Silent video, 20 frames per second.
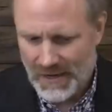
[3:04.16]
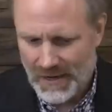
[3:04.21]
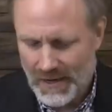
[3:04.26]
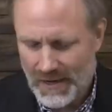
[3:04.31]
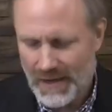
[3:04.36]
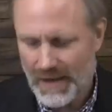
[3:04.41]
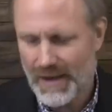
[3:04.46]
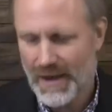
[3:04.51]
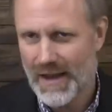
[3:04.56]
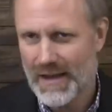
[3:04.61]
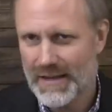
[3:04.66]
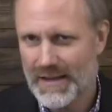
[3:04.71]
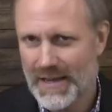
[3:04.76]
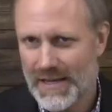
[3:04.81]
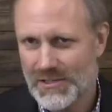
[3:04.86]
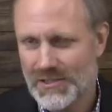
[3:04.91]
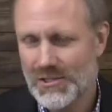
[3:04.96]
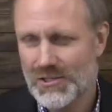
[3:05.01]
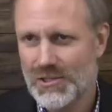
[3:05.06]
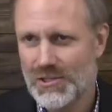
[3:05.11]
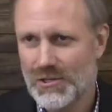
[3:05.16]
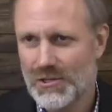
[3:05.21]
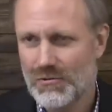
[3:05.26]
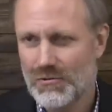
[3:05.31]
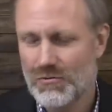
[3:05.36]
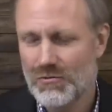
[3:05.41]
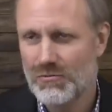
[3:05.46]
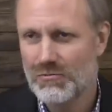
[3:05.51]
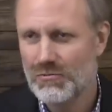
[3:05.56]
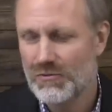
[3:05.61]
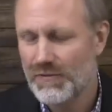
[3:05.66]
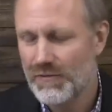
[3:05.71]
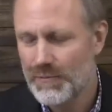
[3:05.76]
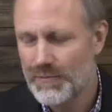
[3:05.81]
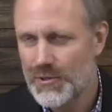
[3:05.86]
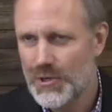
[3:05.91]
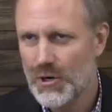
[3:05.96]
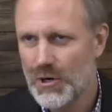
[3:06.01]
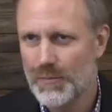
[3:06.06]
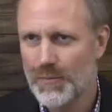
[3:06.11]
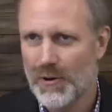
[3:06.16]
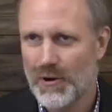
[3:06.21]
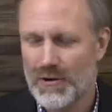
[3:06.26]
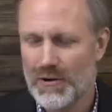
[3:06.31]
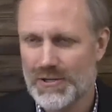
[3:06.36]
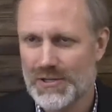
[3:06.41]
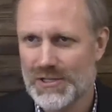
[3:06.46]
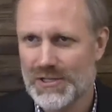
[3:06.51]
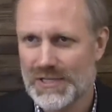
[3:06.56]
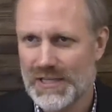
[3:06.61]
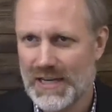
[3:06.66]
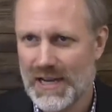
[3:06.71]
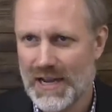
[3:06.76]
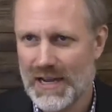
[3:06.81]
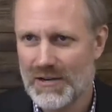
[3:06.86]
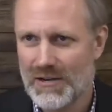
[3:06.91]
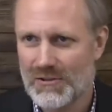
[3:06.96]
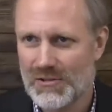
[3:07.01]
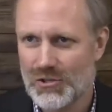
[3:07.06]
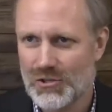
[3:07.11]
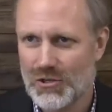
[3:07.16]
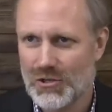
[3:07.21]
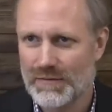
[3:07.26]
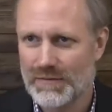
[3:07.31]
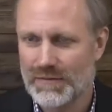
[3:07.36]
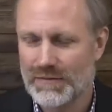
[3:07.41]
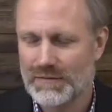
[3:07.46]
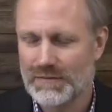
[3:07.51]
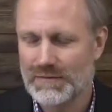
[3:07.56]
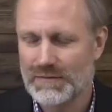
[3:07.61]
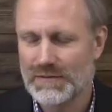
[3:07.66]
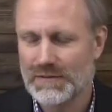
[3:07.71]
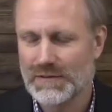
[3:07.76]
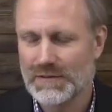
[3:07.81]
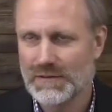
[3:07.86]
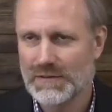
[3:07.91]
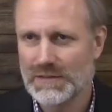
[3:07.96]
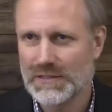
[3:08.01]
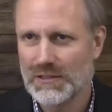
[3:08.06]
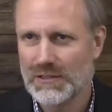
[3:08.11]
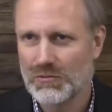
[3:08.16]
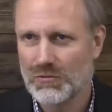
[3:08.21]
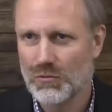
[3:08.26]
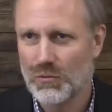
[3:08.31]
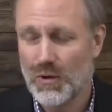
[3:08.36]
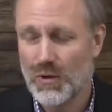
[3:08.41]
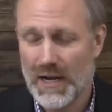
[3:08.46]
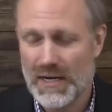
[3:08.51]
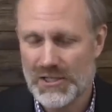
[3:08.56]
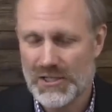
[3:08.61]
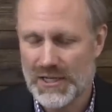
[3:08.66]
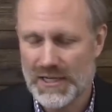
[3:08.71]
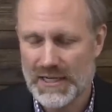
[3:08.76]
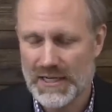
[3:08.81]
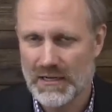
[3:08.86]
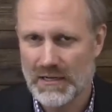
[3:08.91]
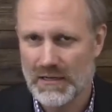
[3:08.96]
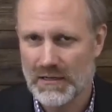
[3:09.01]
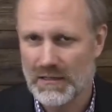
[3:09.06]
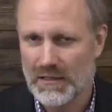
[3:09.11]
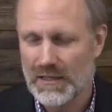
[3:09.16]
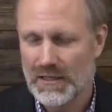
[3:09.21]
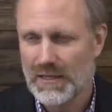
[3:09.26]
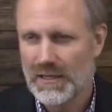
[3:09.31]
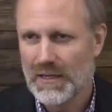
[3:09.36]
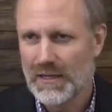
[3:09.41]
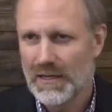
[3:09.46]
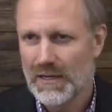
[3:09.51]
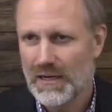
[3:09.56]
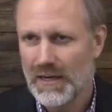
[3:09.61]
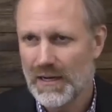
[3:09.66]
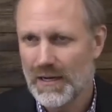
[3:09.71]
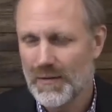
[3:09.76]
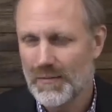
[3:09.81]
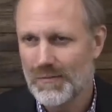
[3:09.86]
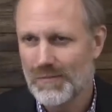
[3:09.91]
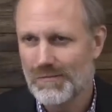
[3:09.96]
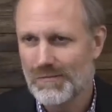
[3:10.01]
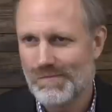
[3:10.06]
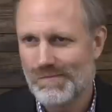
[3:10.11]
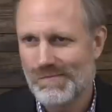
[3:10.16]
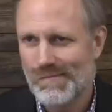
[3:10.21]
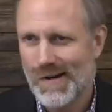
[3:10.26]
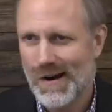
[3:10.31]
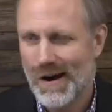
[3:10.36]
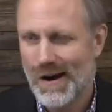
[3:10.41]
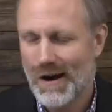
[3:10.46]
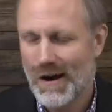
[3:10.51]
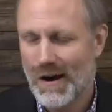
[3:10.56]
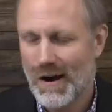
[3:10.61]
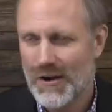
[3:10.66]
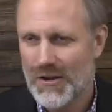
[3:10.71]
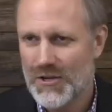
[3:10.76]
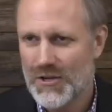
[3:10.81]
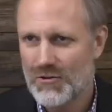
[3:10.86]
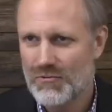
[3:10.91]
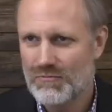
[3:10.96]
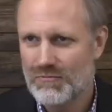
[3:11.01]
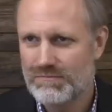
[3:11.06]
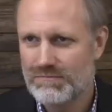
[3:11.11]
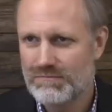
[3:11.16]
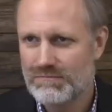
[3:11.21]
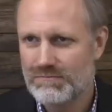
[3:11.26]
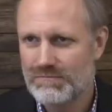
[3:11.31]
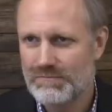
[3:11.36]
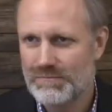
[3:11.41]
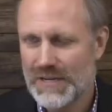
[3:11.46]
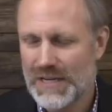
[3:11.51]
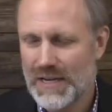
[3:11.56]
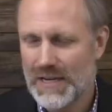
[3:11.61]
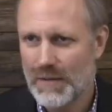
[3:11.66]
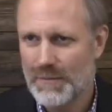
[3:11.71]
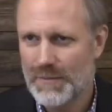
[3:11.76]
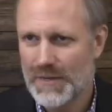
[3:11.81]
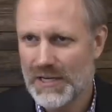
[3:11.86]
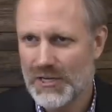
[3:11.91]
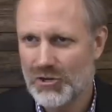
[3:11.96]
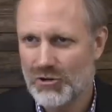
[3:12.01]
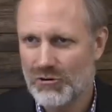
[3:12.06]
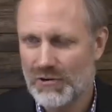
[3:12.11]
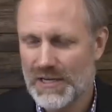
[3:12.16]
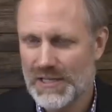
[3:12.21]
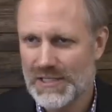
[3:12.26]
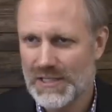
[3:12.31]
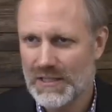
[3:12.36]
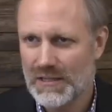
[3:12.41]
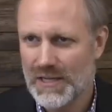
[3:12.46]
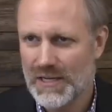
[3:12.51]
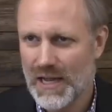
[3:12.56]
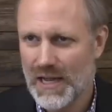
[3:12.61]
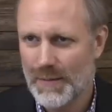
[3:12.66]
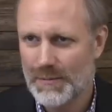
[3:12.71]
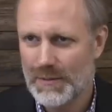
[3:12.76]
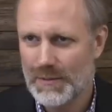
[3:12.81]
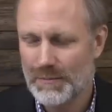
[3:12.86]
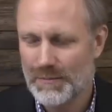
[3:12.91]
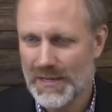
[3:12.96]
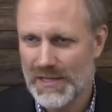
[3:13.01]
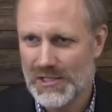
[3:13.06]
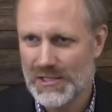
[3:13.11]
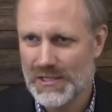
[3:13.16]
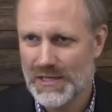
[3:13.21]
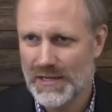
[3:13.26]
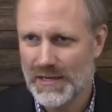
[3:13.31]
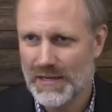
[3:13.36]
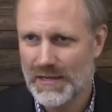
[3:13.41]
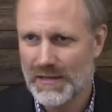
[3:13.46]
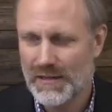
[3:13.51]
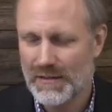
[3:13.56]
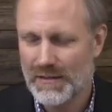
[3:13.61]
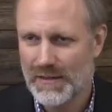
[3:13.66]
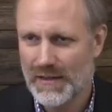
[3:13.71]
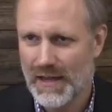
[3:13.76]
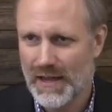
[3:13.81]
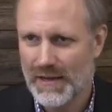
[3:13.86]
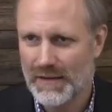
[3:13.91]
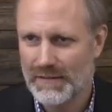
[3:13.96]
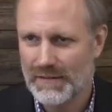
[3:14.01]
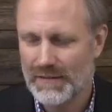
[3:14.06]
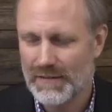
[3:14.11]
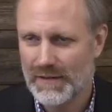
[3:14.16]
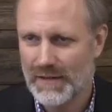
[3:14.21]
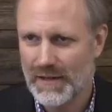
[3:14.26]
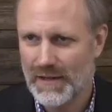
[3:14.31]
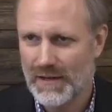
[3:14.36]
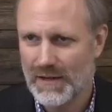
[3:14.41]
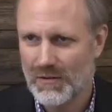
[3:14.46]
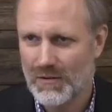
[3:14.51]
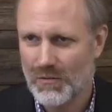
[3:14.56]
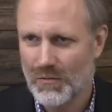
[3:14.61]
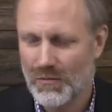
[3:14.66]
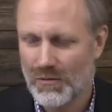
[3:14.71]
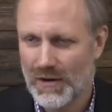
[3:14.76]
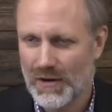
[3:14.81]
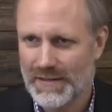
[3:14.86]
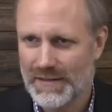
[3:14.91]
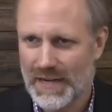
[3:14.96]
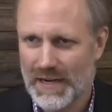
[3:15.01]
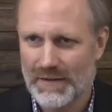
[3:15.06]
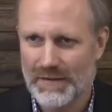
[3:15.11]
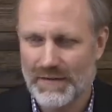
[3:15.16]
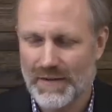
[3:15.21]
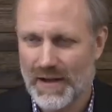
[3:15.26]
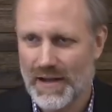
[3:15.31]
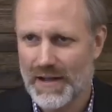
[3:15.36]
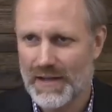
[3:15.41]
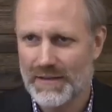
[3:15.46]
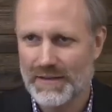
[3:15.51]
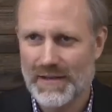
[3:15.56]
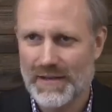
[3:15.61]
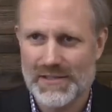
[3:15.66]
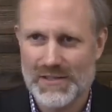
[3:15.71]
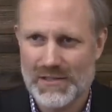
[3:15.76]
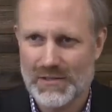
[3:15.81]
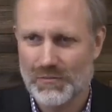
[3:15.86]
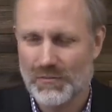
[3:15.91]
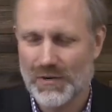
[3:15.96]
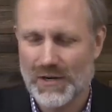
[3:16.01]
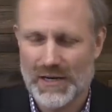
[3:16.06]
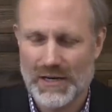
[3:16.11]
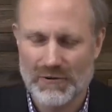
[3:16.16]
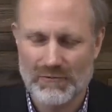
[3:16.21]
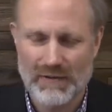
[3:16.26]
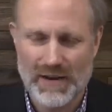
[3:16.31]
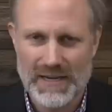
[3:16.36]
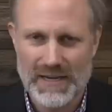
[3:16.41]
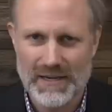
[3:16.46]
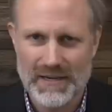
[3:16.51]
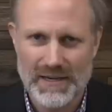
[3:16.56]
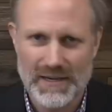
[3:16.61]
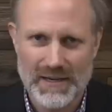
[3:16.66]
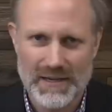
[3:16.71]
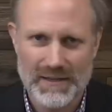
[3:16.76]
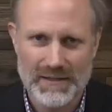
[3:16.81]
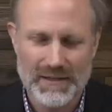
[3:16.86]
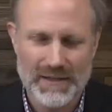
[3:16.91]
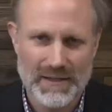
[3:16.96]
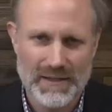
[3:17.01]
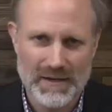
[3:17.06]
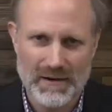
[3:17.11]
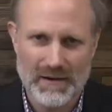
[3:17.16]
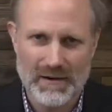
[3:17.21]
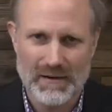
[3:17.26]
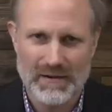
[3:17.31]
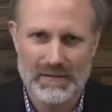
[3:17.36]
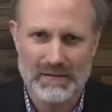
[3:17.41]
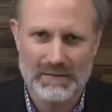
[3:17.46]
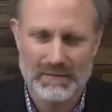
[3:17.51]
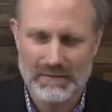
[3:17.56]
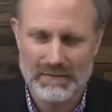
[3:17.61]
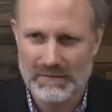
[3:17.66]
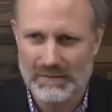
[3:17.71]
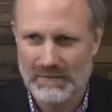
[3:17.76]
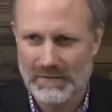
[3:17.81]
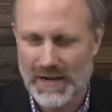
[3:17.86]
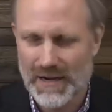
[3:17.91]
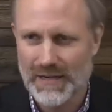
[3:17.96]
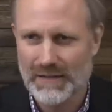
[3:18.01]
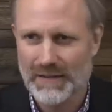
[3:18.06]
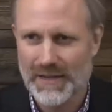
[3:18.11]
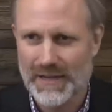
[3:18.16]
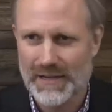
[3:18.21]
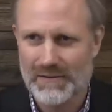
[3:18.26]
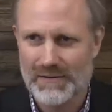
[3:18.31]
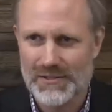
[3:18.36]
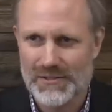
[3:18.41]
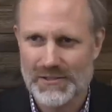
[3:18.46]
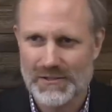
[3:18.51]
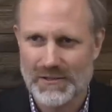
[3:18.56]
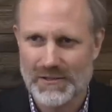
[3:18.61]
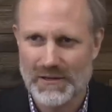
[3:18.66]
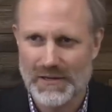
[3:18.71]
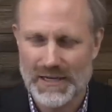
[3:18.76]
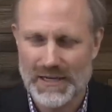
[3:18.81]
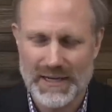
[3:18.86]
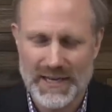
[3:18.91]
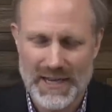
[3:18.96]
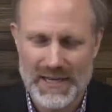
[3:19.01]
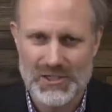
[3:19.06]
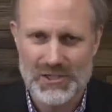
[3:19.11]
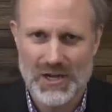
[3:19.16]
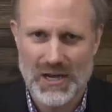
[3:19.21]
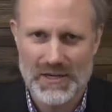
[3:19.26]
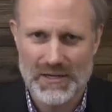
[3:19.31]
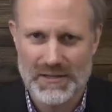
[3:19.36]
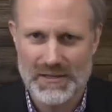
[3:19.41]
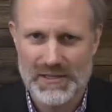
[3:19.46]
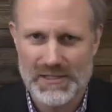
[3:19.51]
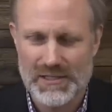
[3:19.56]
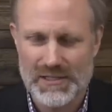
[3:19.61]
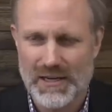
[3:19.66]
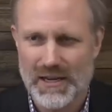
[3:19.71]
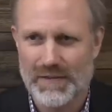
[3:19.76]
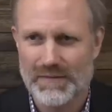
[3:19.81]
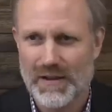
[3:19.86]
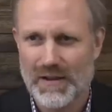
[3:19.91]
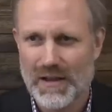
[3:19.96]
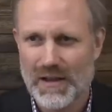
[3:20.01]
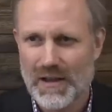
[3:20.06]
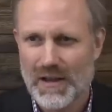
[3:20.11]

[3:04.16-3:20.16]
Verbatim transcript: I, I guess as you, from your perch, as a guy who's sort of, you know, watching it all. Um, are you becoming increasingly optimistic that uh, we're identifying this and we're going to rein it in and our regulators are, are going to catch on to this stuff